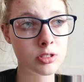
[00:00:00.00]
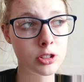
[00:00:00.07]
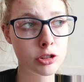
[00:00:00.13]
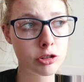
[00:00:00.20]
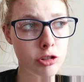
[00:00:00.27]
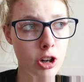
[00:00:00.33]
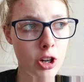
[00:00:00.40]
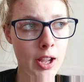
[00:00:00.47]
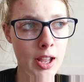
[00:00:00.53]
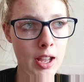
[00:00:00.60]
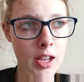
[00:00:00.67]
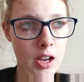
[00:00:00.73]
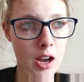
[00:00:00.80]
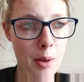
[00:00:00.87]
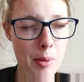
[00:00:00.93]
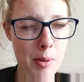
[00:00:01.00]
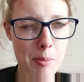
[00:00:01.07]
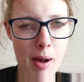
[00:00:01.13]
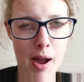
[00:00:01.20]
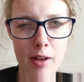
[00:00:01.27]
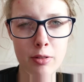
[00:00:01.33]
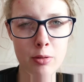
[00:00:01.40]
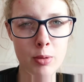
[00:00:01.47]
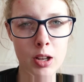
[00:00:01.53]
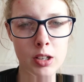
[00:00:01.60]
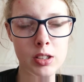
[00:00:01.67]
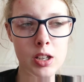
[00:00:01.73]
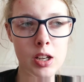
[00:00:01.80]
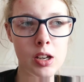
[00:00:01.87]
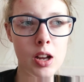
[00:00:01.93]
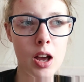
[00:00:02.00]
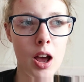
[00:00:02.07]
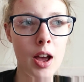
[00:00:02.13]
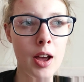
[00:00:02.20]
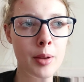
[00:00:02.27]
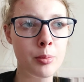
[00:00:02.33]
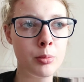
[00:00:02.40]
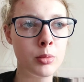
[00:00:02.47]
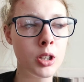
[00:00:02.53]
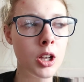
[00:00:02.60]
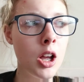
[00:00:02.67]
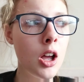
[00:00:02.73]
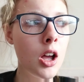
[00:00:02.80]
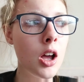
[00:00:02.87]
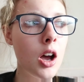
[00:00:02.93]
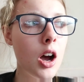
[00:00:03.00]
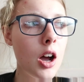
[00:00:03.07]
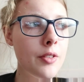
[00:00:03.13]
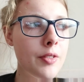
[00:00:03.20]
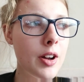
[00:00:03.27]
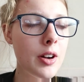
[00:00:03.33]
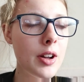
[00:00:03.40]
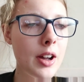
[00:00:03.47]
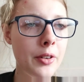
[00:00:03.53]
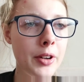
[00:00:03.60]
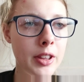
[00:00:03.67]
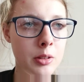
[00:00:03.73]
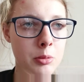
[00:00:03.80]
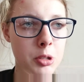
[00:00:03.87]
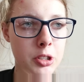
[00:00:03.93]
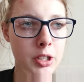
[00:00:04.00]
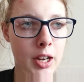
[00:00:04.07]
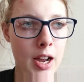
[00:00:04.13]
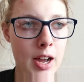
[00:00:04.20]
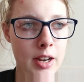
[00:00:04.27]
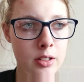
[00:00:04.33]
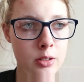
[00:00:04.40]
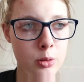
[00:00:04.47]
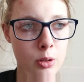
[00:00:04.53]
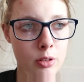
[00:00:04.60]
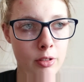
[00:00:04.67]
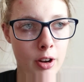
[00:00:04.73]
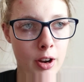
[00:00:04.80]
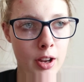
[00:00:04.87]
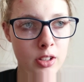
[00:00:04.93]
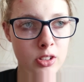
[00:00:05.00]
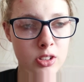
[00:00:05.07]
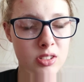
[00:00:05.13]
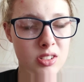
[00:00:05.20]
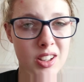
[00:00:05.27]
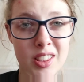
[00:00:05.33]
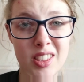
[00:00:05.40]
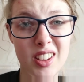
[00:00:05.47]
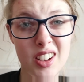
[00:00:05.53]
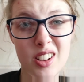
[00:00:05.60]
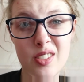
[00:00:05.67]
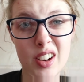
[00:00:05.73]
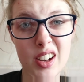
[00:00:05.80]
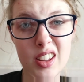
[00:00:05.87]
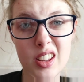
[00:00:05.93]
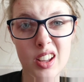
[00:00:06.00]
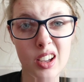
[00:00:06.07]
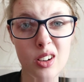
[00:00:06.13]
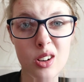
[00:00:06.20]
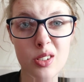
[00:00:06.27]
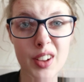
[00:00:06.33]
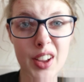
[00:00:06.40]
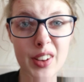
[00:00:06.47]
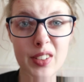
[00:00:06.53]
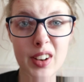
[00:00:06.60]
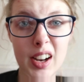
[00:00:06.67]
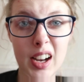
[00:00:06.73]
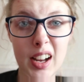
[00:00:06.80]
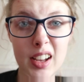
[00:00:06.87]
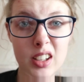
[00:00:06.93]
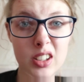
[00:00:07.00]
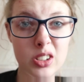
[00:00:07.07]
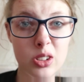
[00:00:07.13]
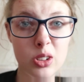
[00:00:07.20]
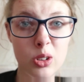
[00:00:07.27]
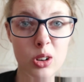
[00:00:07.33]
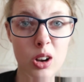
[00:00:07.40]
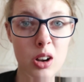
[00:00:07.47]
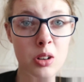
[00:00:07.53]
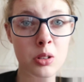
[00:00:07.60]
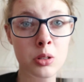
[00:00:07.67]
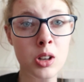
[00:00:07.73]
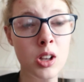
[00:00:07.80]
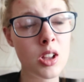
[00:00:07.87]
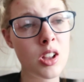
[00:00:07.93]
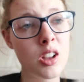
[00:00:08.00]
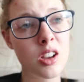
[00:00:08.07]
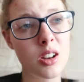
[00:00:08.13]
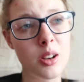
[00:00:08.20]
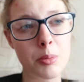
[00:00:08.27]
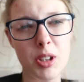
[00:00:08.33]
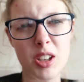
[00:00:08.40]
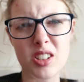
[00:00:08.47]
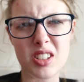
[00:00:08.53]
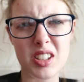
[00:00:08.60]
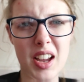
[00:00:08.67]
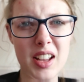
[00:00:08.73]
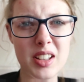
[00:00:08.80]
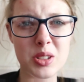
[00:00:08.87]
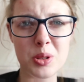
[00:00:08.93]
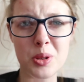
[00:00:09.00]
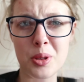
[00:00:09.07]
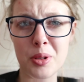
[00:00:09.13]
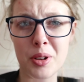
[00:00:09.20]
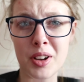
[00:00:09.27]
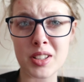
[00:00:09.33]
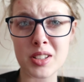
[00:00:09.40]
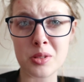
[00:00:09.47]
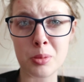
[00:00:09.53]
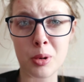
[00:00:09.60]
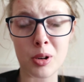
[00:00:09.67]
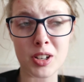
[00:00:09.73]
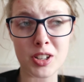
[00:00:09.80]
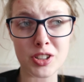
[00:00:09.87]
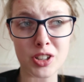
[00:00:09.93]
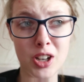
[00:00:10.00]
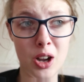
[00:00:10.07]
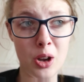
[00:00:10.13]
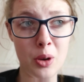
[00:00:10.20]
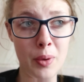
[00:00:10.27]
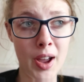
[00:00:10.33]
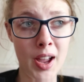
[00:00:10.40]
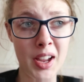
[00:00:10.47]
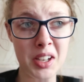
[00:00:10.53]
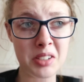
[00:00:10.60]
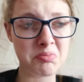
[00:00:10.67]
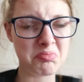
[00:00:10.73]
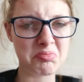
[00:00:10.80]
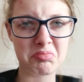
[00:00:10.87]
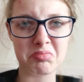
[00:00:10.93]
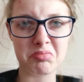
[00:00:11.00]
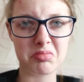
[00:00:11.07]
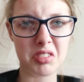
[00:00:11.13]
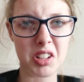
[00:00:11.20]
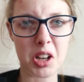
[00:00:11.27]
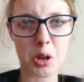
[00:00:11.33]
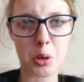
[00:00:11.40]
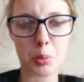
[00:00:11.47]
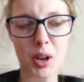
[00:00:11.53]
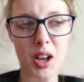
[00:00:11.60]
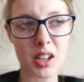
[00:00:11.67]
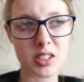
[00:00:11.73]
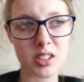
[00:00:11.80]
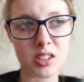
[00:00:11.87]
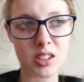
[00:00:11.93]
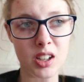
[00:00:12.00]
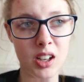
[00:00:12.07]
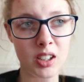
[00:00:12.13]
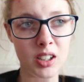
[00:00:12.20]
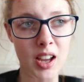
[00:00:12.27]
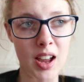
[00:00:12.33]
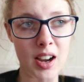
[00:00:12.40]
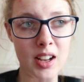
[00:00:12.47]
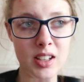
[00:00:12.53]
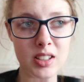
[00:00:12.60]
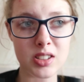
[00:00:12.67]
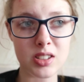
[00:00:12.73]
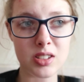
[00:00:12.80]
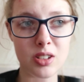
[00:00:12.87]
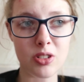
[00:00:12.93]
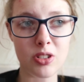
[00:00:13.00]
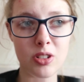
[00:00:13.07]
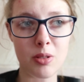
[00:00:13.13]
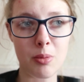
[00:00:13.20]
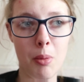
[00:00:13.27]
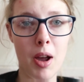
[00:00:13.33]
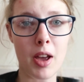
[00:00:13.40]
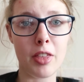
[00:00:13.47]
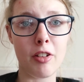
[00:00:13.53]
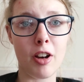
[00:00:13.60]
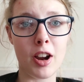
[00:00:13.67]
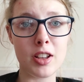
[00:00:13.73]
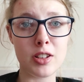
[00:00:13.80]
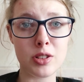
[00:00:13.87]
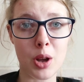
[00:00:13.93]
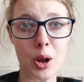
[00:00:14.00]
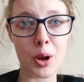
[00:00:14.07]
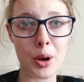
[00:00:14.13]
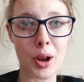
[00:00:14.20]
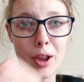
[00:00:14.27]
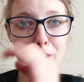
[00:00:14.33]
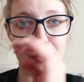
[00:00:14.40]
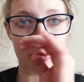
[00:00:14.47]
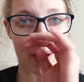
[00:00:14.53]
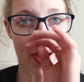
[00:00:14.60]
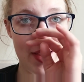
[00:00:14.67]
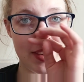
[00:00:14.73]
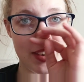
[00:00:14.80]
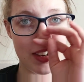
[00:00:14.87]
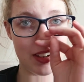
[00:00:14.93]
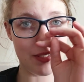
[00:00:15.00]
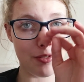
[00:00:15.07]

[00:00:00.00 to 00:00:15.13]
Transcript: groggy coming back from London. I felt ill in the morning. I had a sore throat and just didn't think of anything of it really. Thought, oh, I'm used to getting sore throats, it probably should go away. Nope, hasn't done. And it's, my throat is so like red and